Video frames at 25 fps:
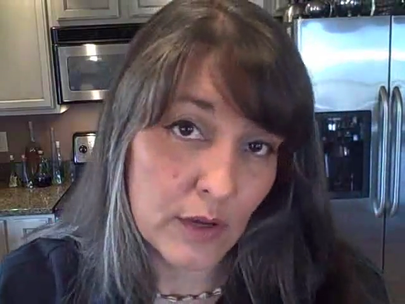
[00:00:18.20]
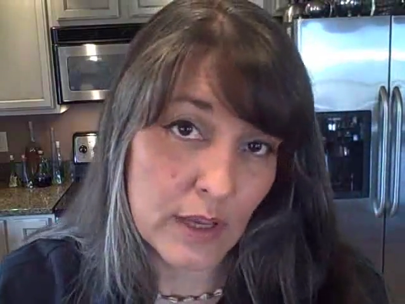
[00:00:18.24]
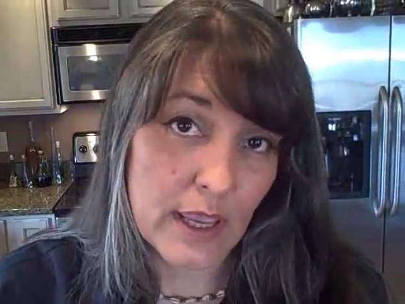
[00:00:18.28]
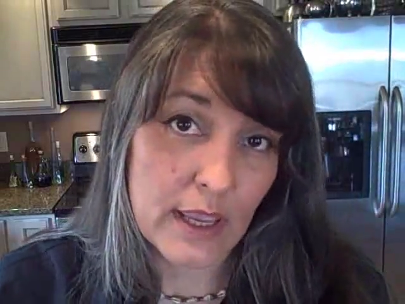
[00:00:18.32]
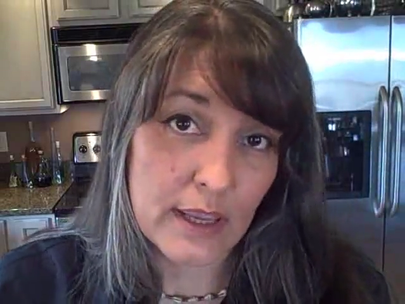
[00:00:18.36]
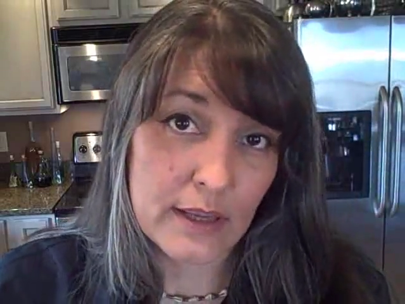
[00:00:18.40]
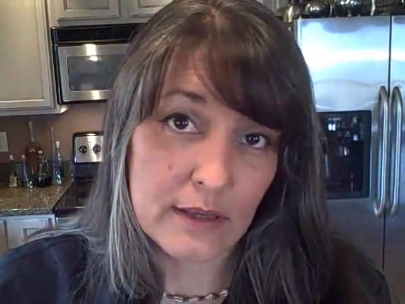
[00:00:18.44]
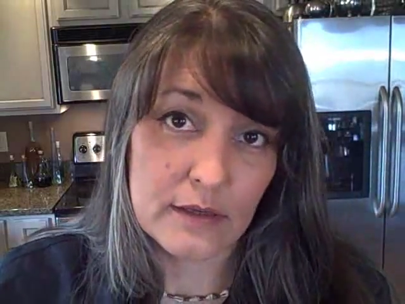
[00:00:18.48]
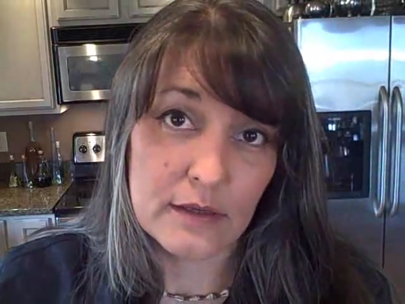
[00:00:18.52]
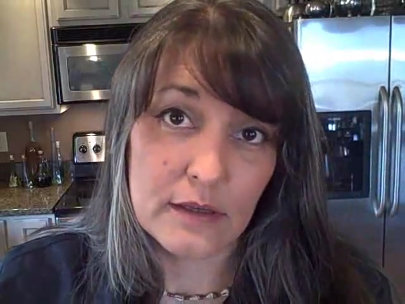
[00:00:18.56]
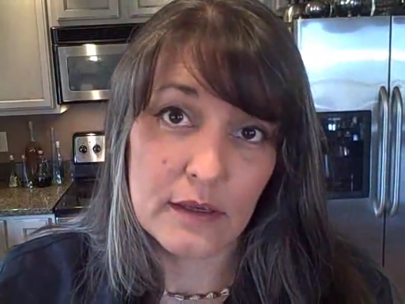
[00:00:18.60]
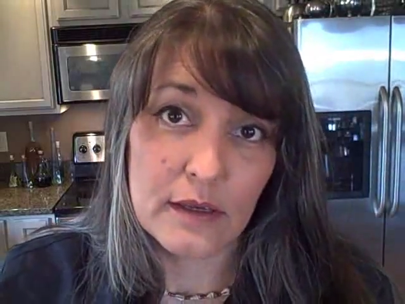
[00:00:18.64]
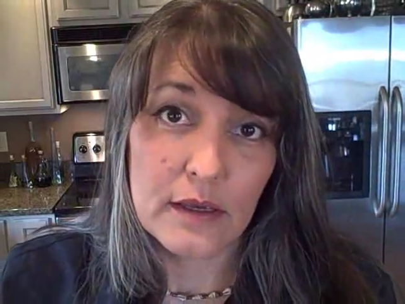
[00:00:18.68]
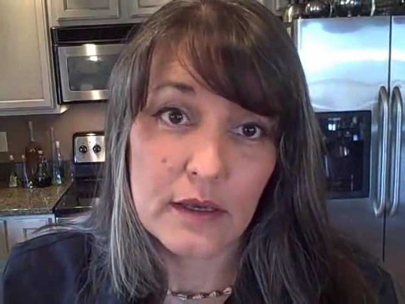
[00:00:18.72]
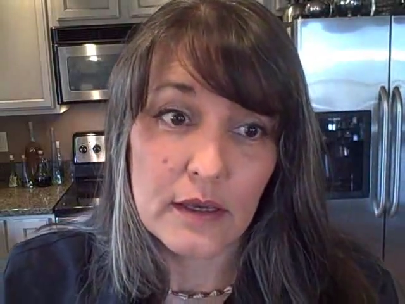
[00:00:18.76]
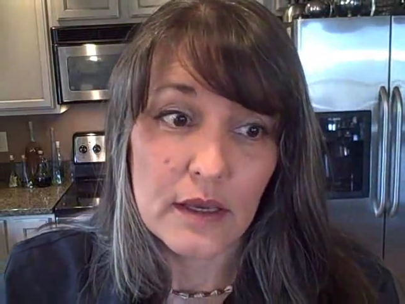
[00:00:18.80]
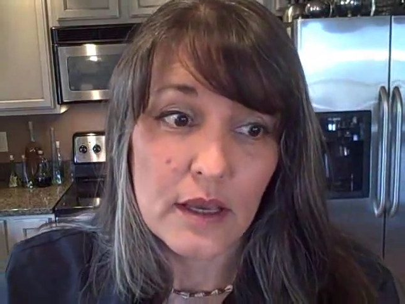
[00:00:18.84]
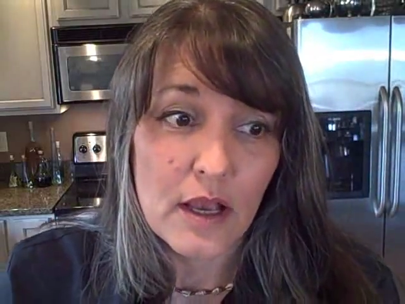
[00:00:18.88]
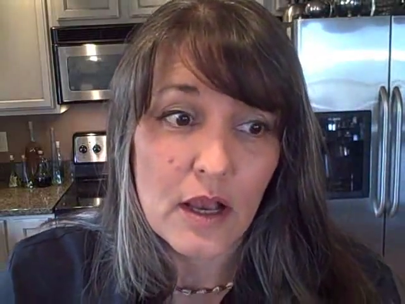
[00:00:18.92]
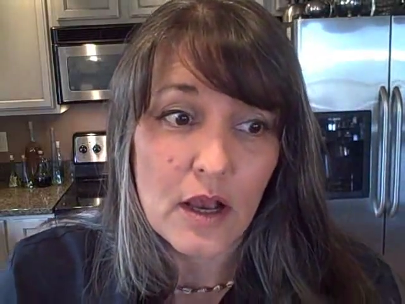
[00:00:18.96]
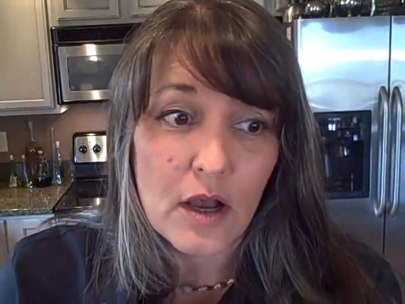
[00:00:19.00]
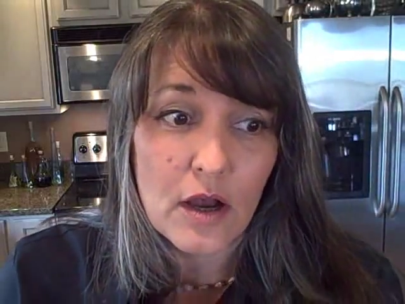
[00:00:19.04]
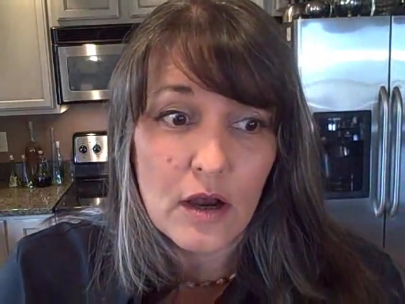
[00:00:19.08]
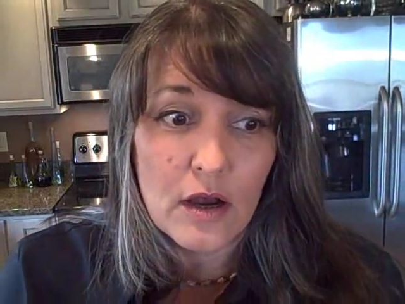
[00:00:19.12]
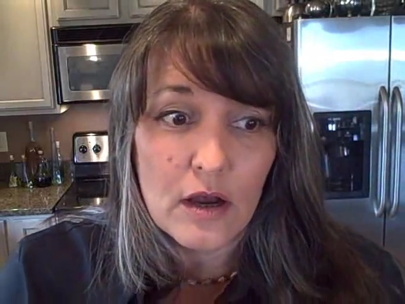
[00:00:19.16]
Okay,
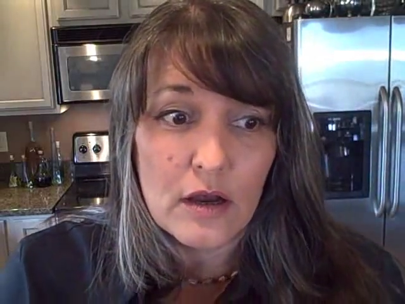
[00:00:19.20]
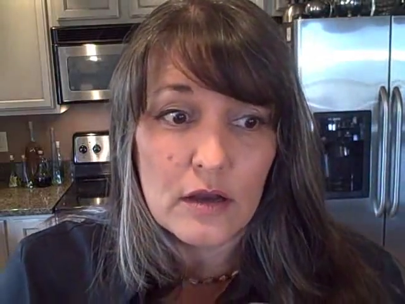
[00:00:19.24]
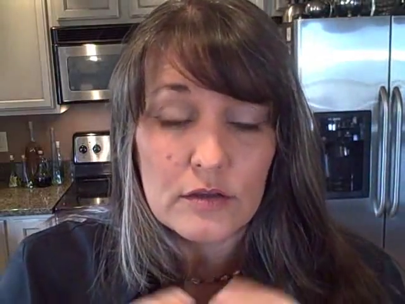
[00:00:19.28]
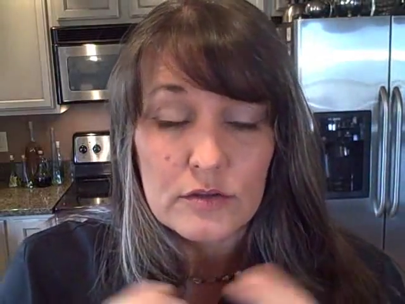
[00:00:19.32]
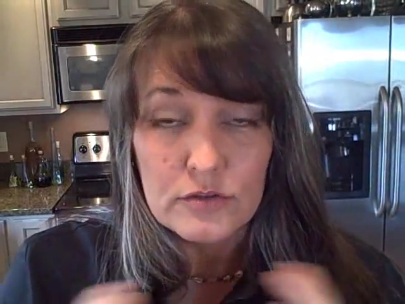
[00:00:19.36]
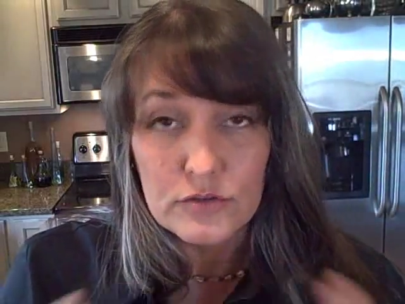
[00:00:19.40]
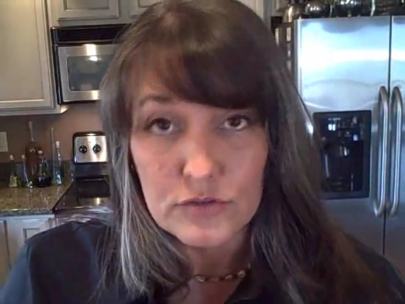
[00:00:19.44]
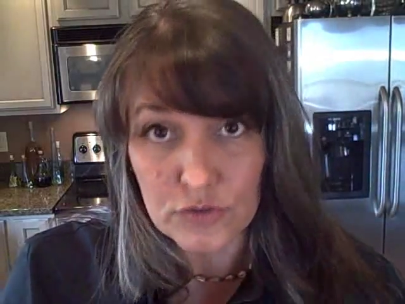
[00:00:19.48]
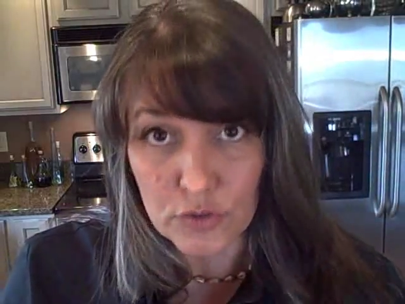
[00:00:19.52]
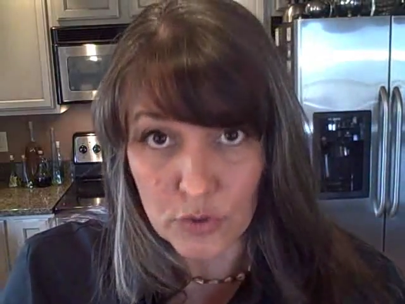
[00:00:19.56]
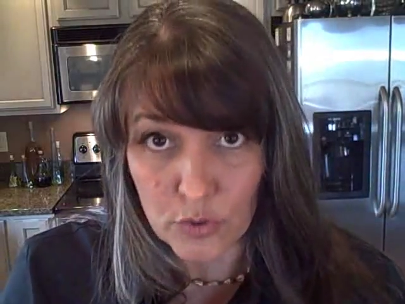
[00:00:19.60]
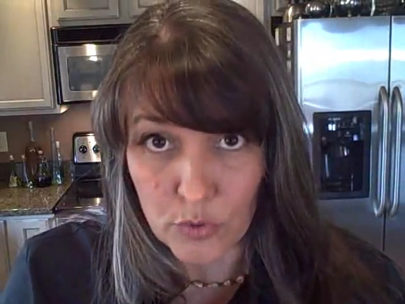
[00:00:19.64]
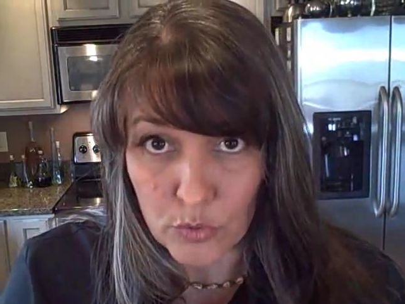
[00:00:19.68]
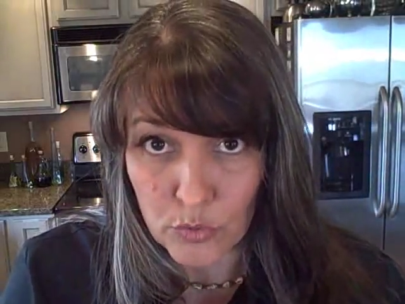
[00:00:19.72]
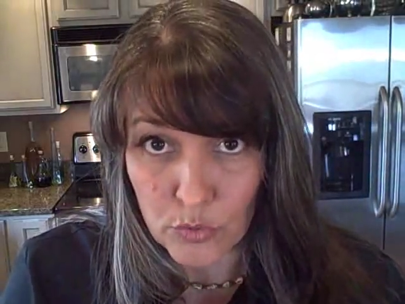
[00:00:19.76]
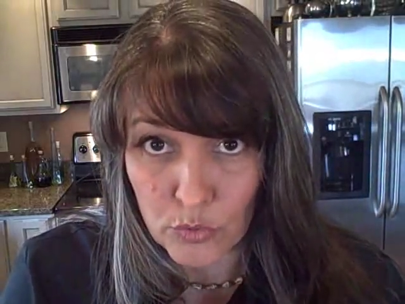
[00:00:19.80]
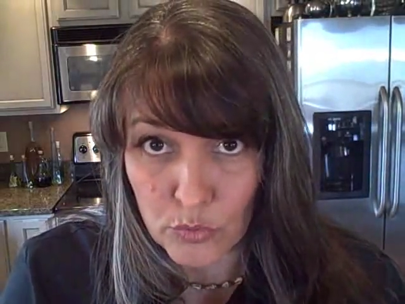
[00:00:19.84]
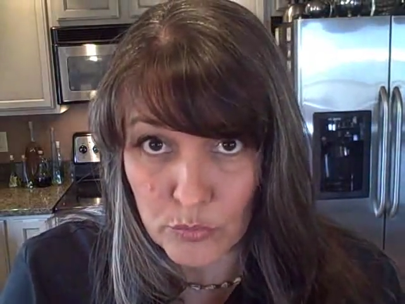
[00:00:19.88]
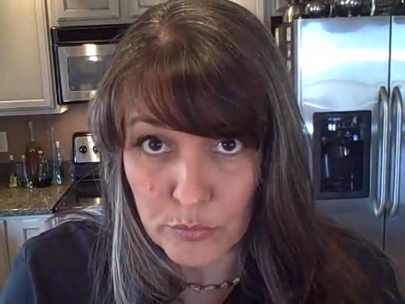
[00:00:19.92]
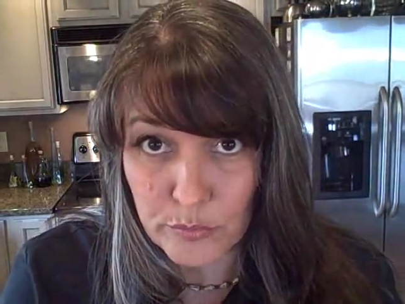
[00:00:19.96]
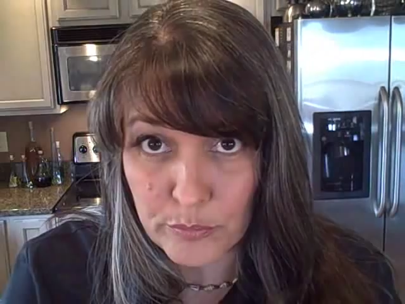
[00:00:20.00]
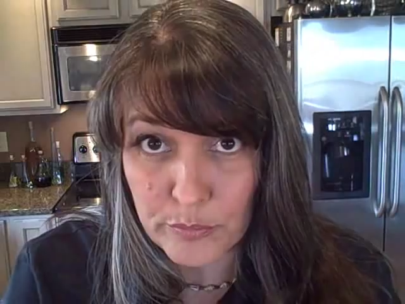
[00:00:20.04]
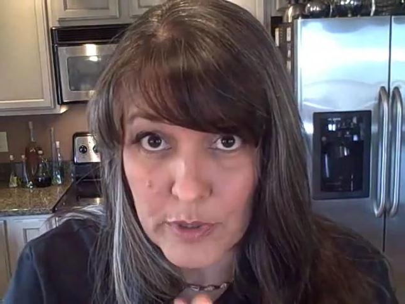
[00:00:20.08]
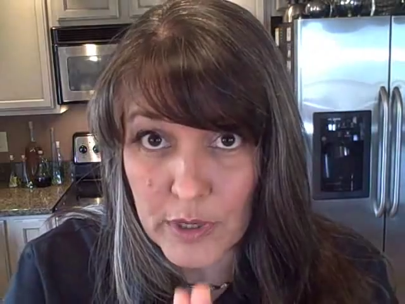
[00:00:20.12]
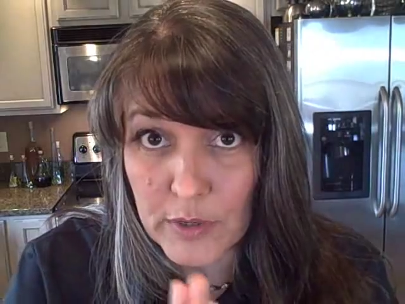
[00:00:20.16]
so,